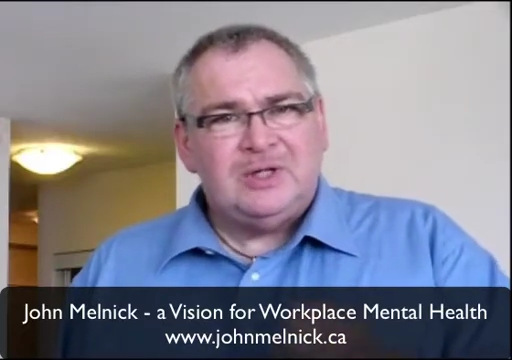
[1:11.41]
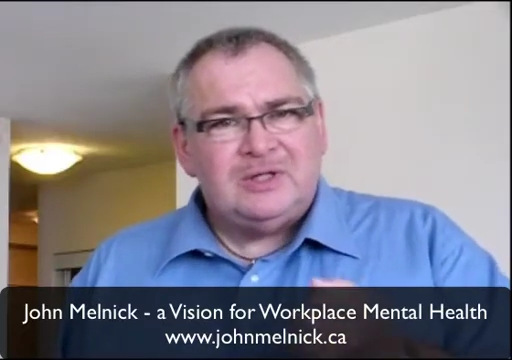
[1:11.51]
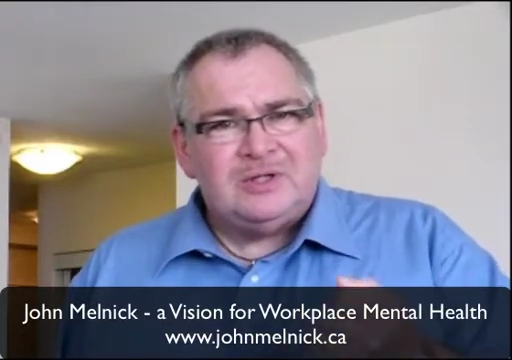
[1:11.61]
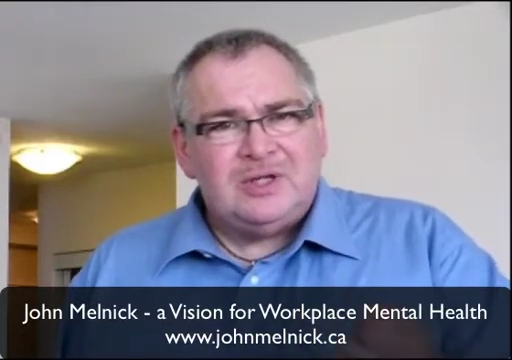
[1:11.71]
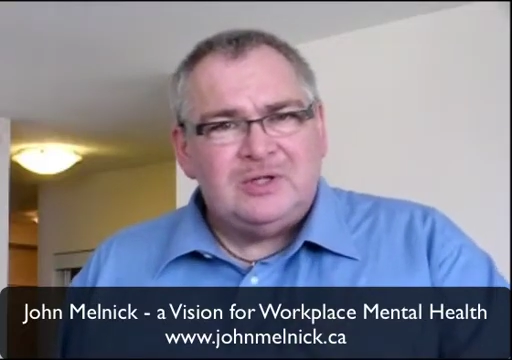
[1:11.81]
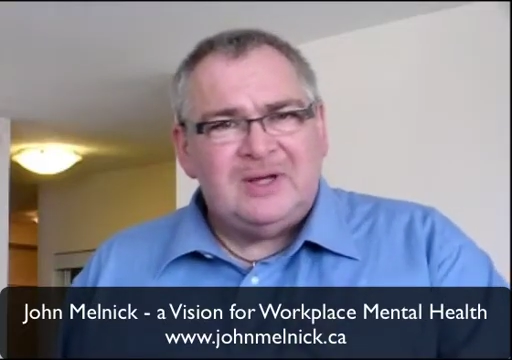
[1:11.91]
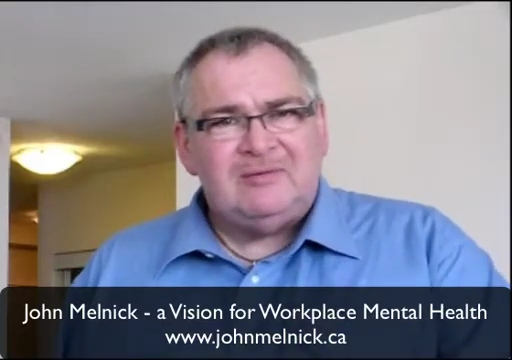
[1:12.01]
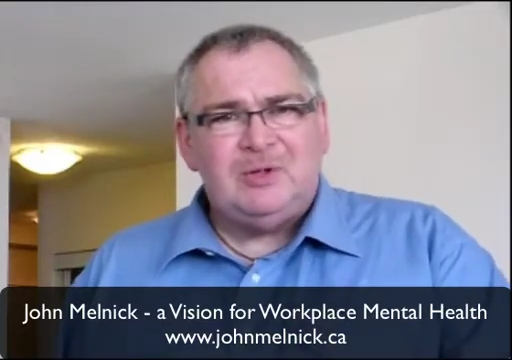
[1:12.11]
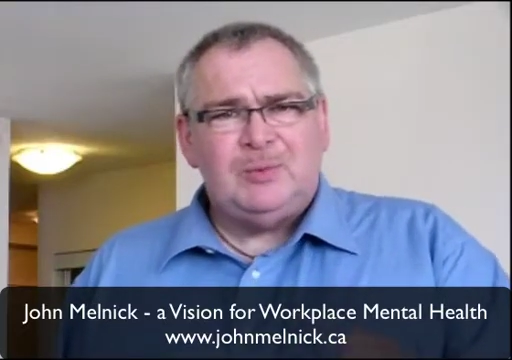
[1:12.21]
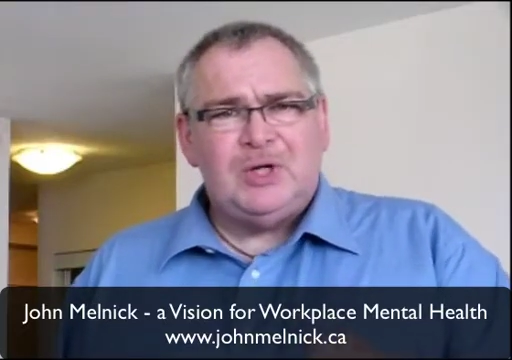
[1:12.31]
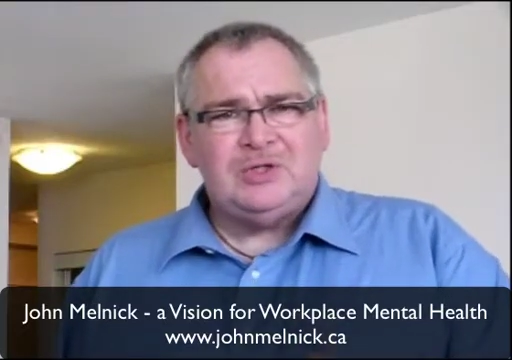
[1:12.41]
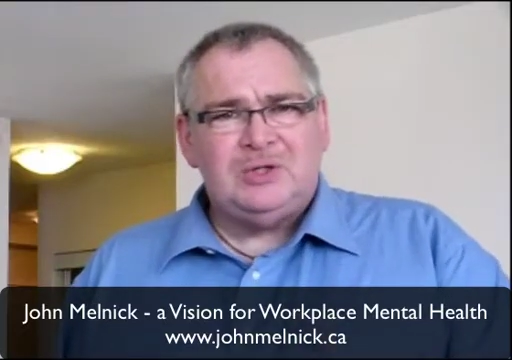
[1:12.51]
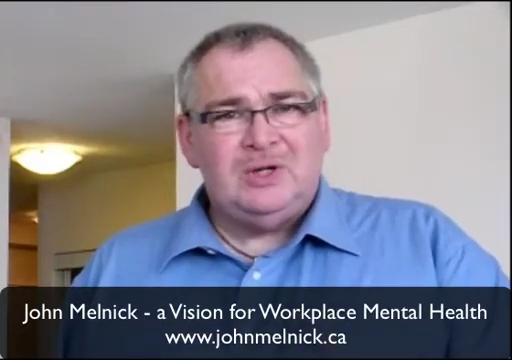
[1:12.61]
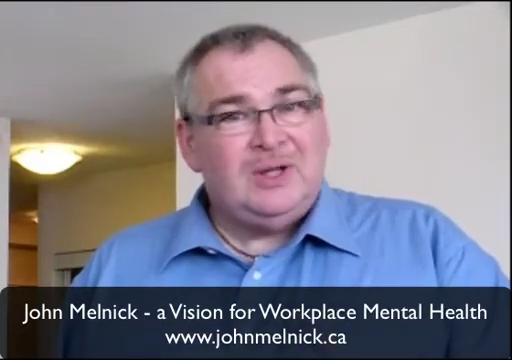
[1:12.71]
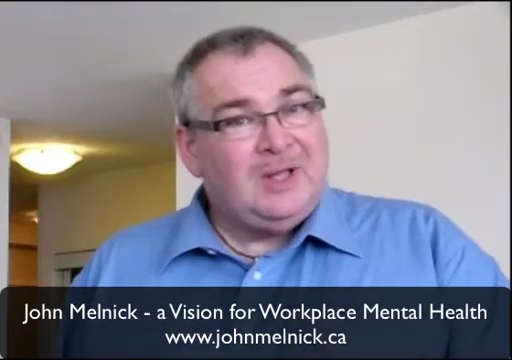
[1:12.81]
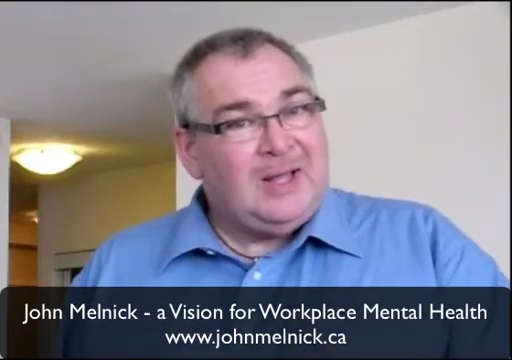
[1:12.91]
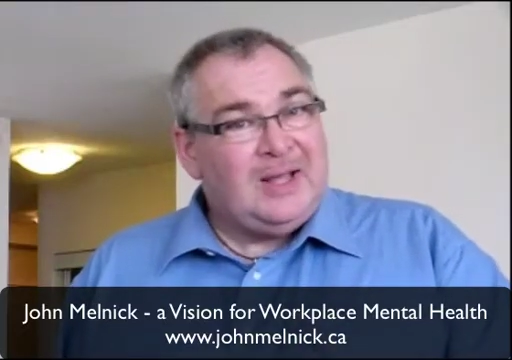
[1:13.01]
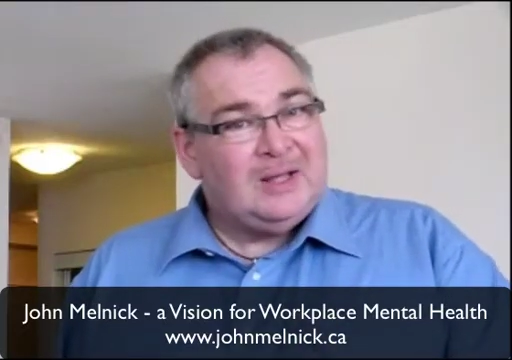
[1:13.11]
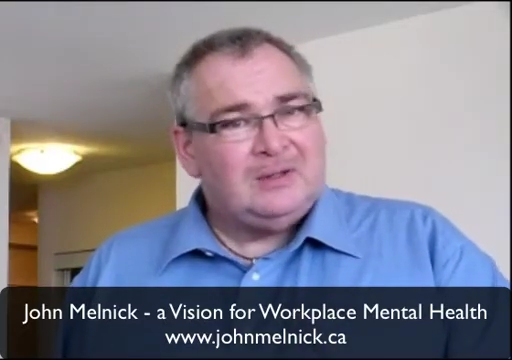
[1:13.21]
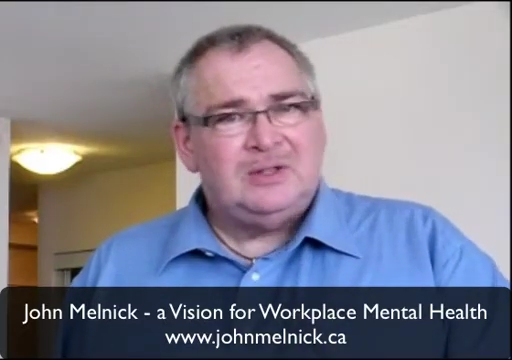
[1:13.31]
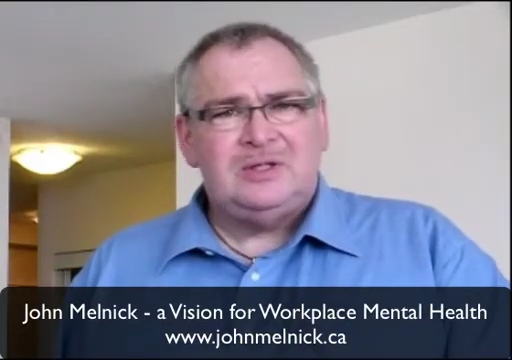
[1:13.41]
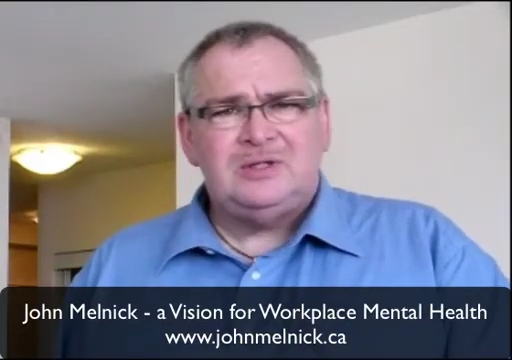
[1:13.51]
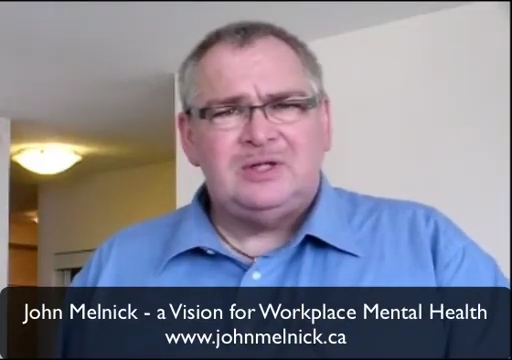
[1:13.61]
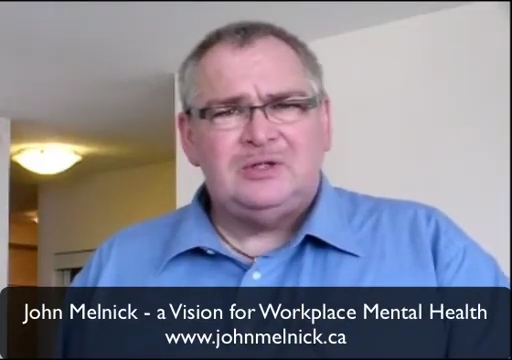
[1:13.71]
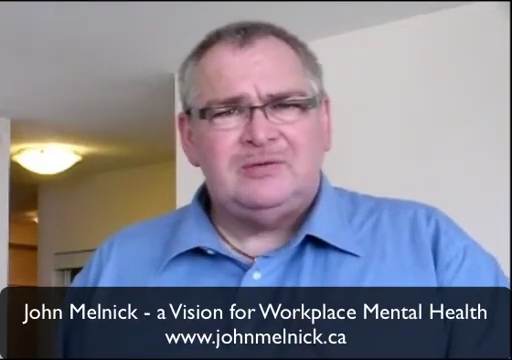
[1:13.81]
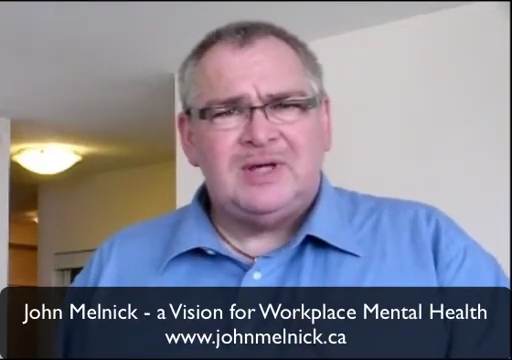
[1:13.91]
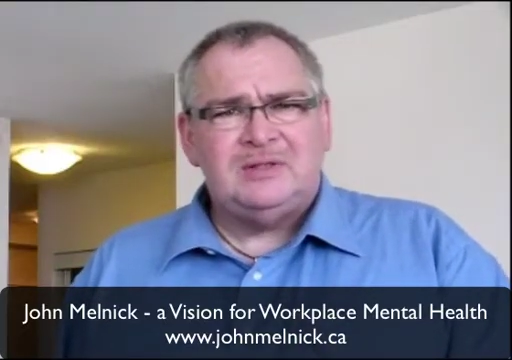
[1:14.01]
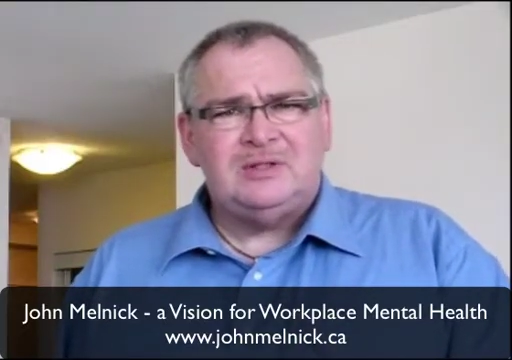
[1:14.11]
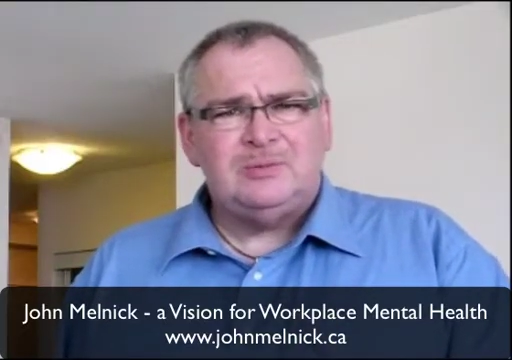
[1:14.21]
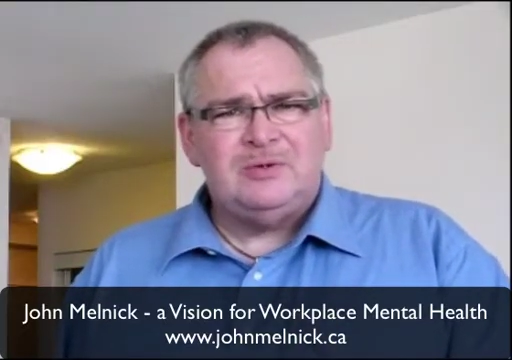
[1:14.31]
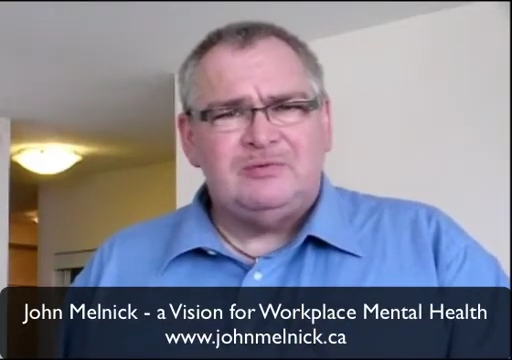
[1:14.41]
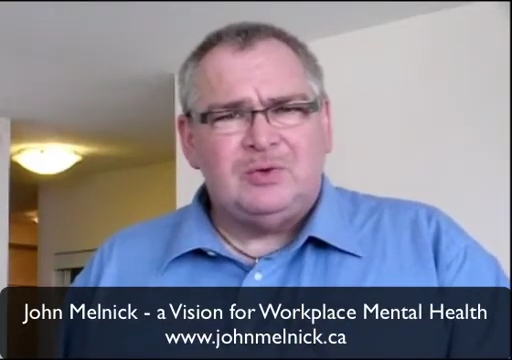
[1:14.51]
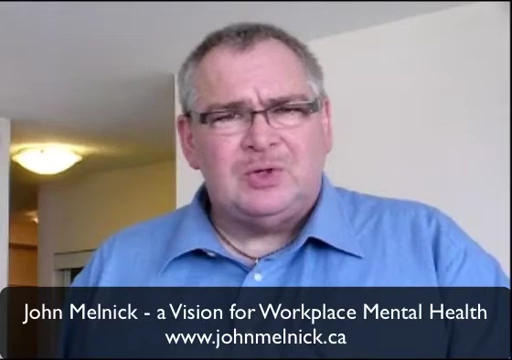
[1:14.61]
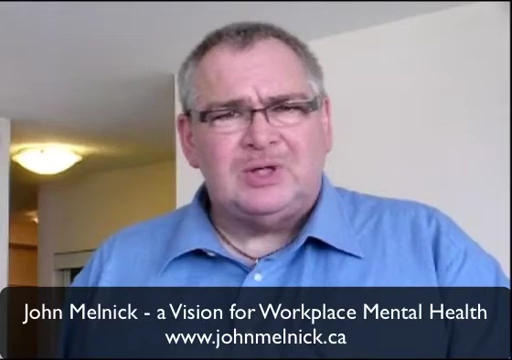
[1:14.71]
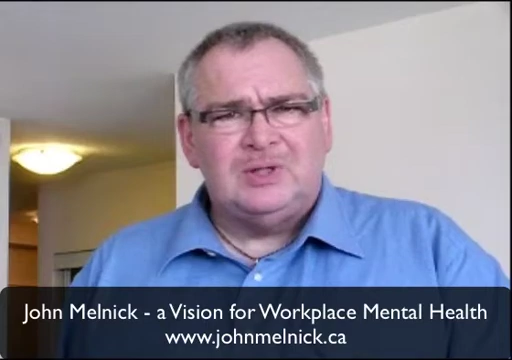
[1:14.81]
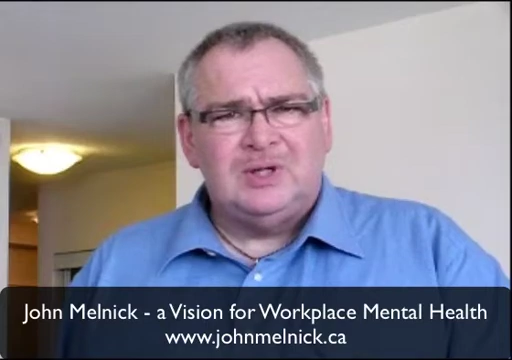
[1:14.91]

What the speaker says: He said, you have depression, and he said, you've had this before.